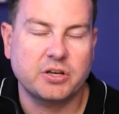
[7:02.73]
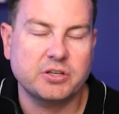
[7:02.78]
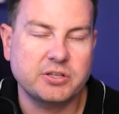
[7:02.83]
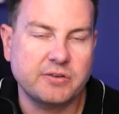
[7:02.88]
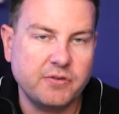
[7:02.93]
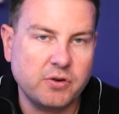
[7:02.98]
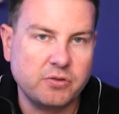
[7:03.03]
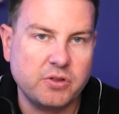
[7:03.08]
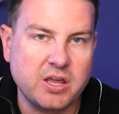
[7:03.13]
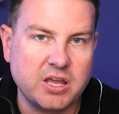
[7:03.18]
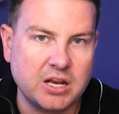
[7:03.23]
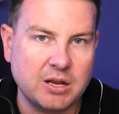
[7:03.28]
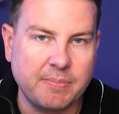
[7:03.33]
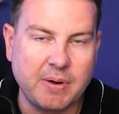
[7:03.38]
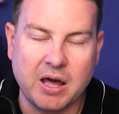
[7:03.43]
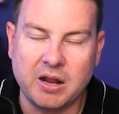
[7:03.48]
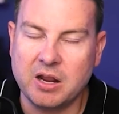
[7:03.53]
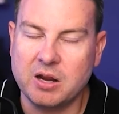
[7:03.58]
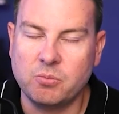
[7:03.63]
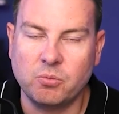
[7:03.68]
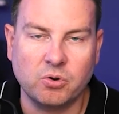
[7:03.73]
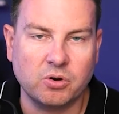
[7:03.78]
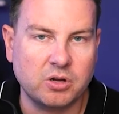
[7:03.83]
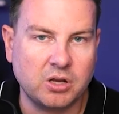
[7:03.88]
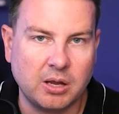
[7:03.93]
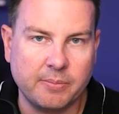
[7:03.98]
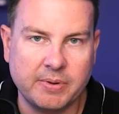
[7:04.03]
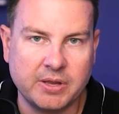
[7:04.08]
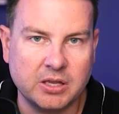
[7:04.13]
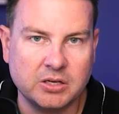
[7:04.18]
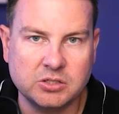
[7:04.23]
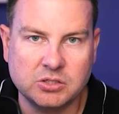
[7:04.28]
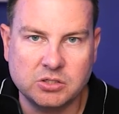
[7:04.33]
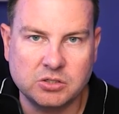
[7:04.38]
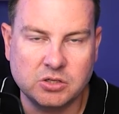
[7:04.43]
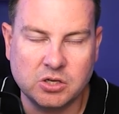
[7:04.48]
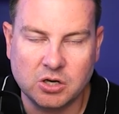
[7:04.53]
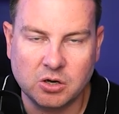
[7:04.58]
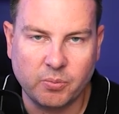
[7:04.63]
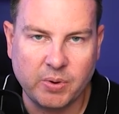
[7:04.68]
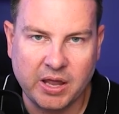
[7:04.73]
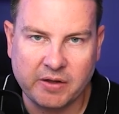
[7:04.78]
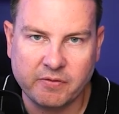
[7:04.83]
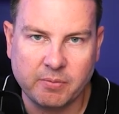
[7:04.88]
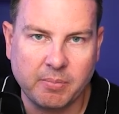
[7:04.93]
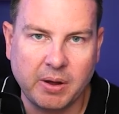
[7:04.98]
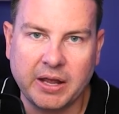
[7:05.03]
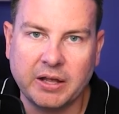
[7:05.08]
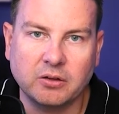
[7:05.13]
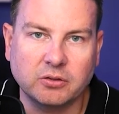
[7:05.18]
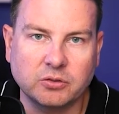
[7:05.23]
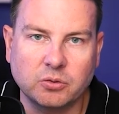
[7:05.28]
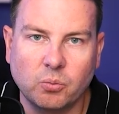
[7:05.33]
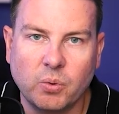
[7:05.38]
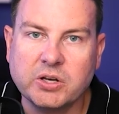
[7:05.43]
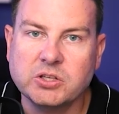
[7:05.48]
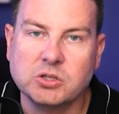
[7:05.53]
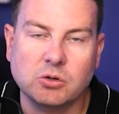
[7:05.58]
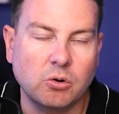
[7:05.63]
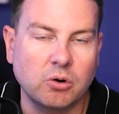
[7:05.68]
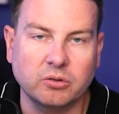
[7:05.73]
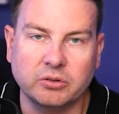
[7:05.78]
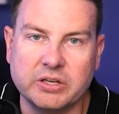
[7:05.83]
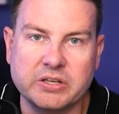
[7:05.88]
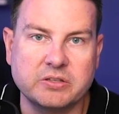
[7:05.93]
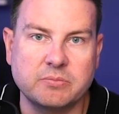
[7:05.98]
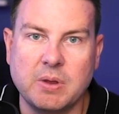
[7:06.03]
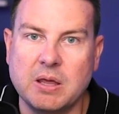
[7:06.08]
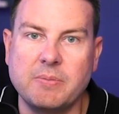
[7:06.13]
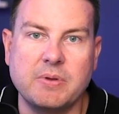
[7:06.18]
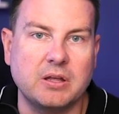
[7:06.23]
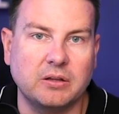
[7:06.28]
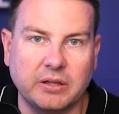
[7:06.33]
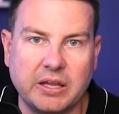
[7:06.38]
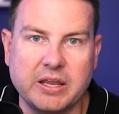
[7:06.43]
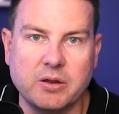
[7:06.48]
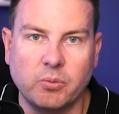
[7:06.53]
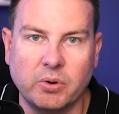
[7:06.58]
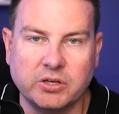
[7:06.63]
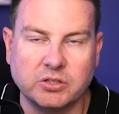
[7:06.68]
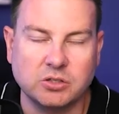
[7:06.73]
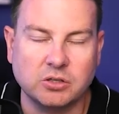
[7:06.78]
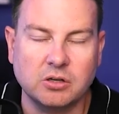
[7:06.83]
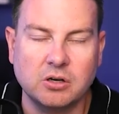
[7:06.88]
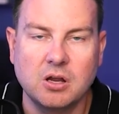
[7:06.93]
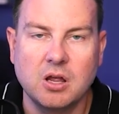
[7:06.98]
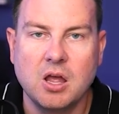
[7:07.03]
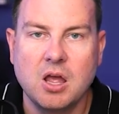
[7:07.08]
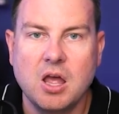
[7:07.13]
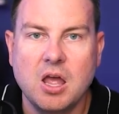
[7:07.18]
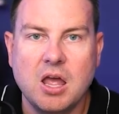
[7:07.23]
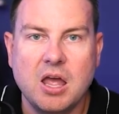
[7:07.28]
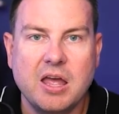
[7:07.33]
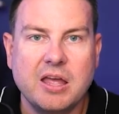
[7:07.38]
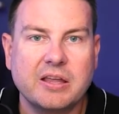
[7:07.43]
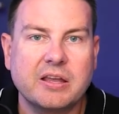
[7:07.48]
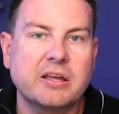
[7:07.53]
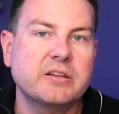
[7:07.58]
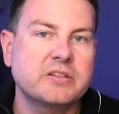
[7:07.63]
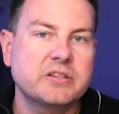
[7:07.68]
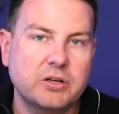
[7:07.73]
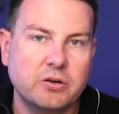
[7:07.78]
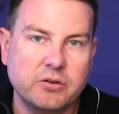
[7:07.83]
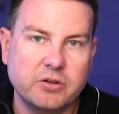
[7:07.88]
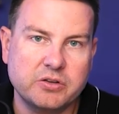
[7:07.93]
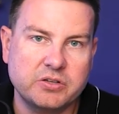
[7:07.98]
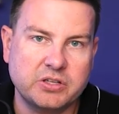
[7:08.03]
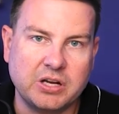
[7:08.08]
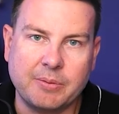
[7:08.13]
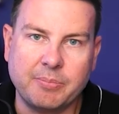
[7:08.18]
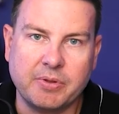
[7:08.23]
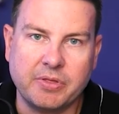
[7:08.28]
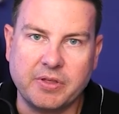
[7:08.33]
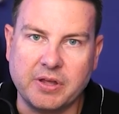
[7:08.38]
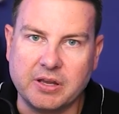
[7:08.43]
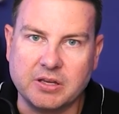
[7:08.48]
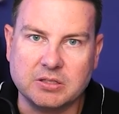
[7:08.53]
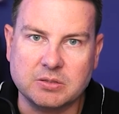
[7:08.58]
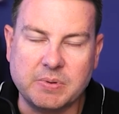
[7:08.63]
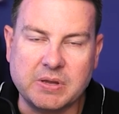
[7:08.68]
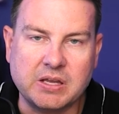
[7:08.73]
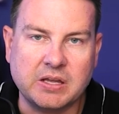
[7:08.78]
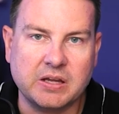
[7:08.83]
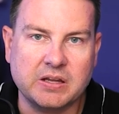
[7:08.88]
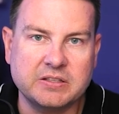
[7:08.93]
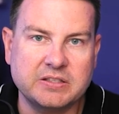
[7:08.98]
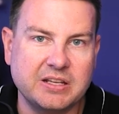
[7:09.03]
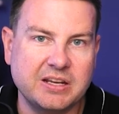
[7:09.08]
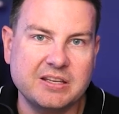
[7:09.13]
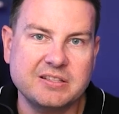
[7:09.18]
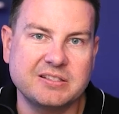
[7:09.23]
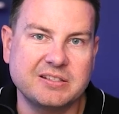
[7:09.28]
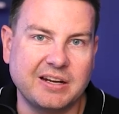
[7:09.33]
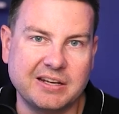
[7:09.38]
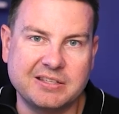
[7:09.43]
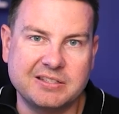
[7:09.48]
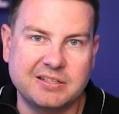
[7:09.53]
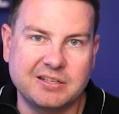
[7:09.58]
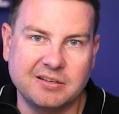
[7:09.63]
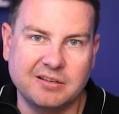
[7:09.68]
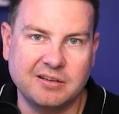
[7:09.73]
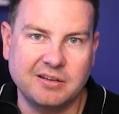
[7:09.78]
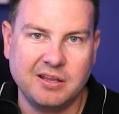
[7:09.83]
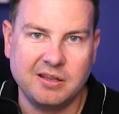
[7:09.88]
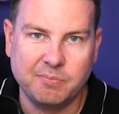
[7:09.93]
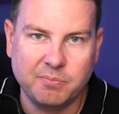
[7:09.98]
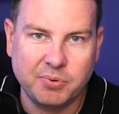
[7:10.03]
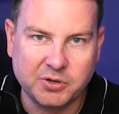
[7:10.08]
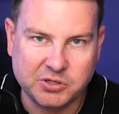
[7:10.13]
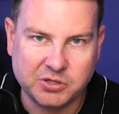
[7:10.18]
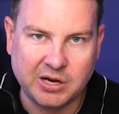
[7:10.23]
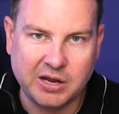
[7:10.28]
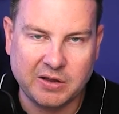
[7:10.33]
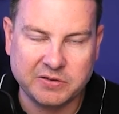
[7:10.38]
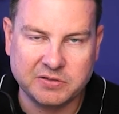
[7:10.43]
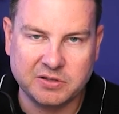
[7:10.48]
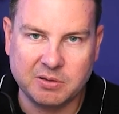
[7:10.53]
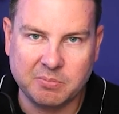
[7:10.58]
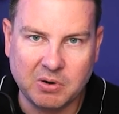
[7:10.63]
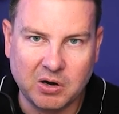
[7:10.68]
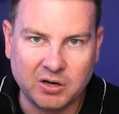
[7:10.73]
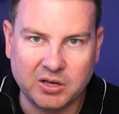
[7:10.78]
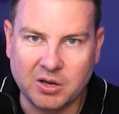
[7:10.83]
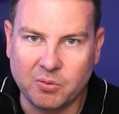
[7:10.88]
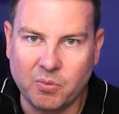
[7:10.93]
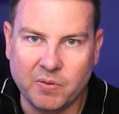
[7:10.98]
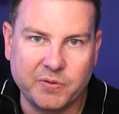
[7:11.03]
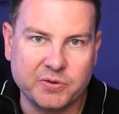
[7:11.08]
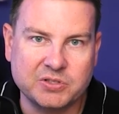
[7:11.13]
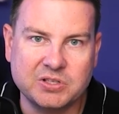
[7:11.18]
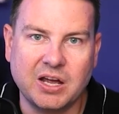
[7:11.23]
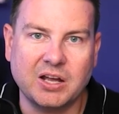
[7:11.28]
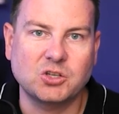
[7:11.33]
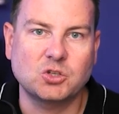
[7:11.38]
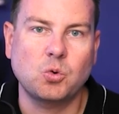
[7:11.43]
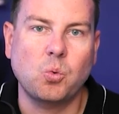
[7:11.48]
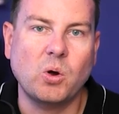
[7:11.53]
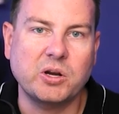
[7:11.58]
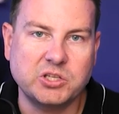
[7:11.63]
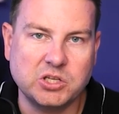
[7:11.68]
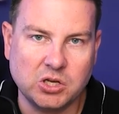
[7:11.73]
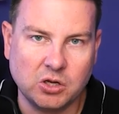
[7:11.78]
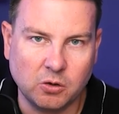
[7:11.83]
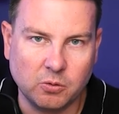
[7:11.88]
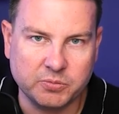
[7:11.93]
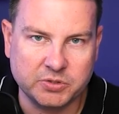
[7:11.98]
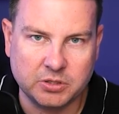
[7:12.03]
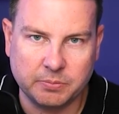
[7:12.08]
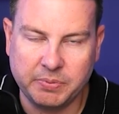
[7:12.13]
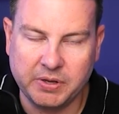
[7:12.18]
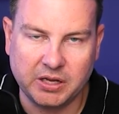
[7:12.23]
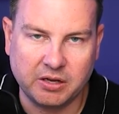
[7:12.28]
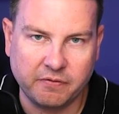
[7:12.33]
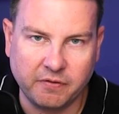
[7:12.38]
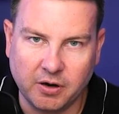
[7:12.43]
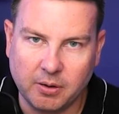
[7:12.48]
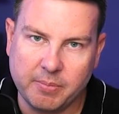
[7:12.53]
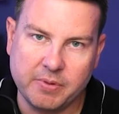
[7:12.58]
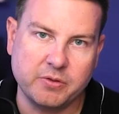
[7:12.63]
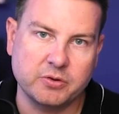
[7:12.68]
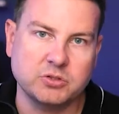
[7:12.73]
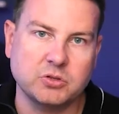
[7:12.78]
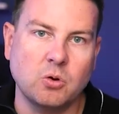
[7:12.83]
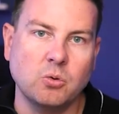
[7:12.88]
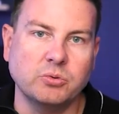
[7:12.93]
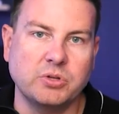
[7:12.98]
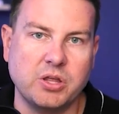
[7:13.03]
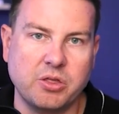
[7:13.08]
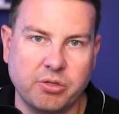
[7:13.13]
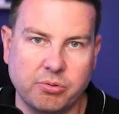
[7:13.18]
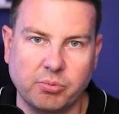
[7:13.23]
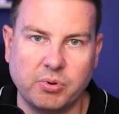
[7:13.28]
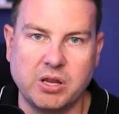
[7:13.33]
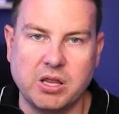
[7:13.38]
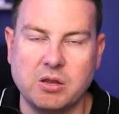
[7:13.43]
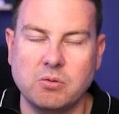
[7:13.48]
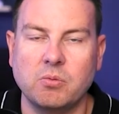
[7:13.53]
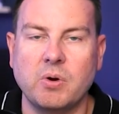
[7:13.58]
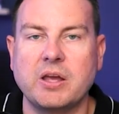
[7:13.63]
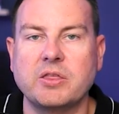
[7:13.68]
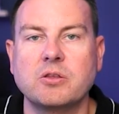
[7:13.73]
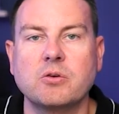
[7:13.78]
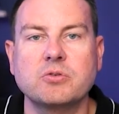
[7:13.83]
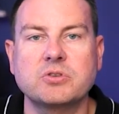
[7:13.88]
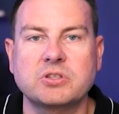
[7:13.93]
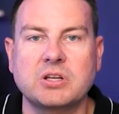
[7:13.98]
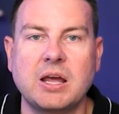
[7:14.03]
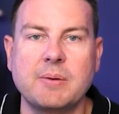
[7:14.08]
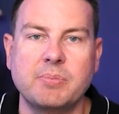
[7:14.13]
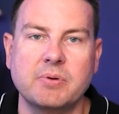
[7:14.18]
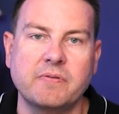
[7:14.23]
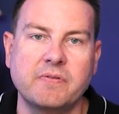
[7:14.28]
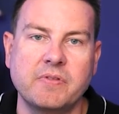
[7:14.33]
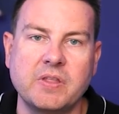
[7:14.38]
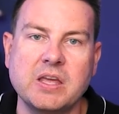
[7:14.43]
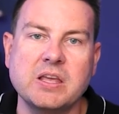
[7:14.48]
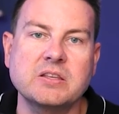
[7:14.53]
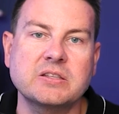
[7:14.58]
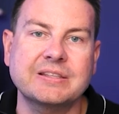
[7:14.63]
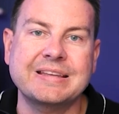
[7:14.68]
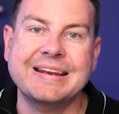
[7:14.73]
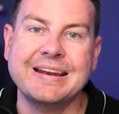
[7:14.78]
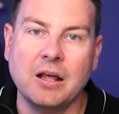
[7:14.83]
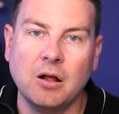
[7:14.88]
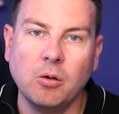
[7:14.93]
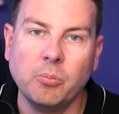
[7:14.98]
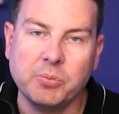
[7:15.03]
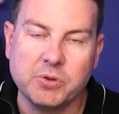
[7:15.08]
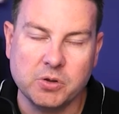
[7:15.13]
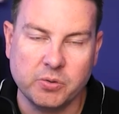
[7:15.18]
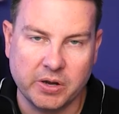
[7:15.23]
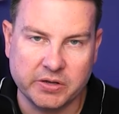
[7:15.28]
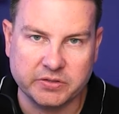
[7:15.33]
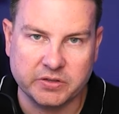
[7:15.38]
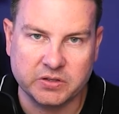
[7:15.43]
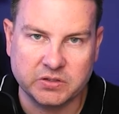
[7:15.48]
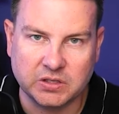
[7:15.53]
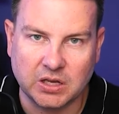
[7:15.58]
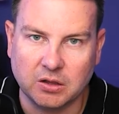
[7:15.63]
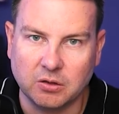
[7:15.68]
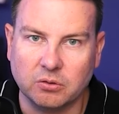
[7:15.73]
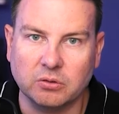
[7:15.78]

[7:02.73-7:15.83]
if you're thinking about it and we're coming in, we have a mild winter or at least maybe a late winter, consider these type of things, because it is nice to put your house on the market when there's not 20 homes to pick from and there's only 3, right? Those type of things can help you as a seller.